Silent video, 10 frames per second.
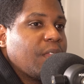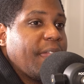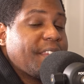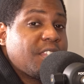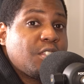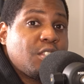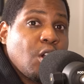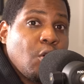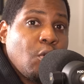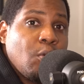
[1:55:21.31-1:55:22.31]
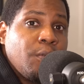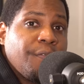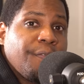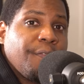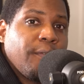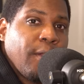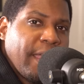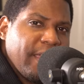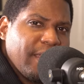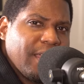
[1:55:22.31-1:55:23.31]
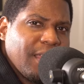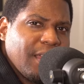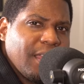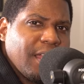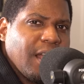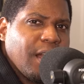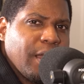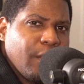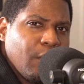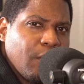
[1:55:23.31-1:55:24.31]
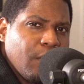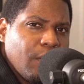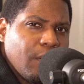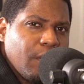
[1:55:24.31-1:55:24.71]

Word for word: it's so frighteningly little,